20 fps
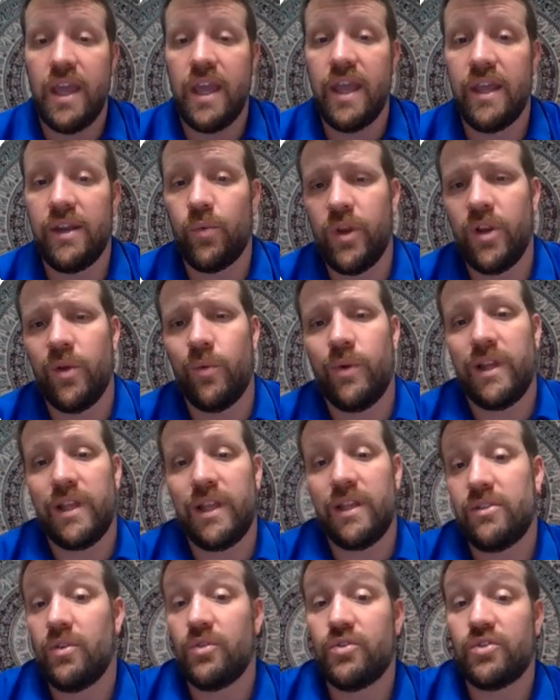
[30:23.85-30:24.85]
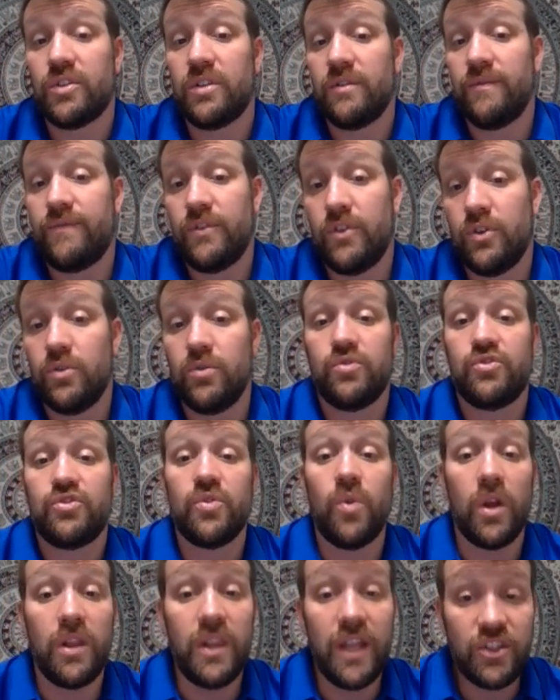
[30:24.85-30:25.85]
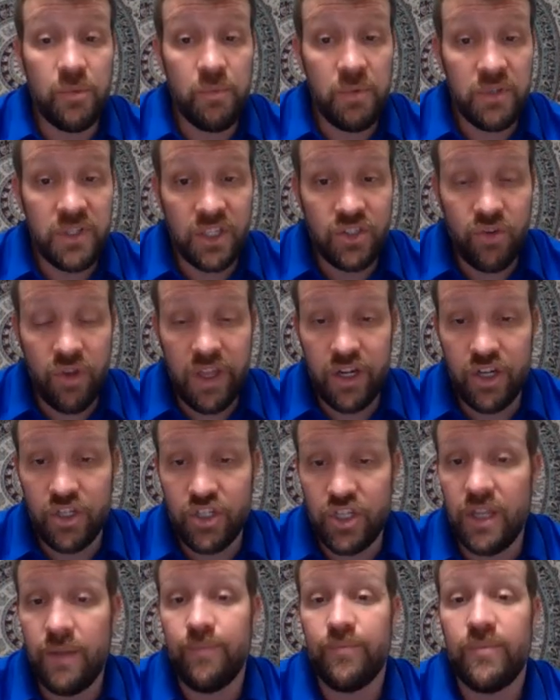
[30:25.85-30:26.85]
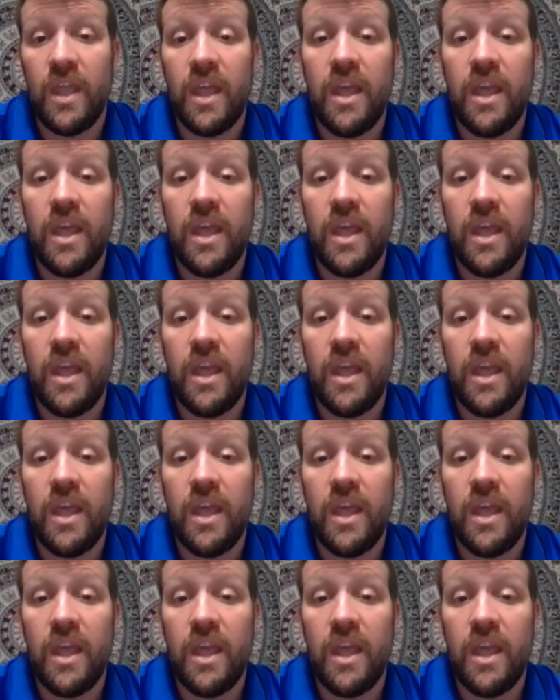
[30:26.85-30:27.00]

and we don't want to get those confused. So electric potential energy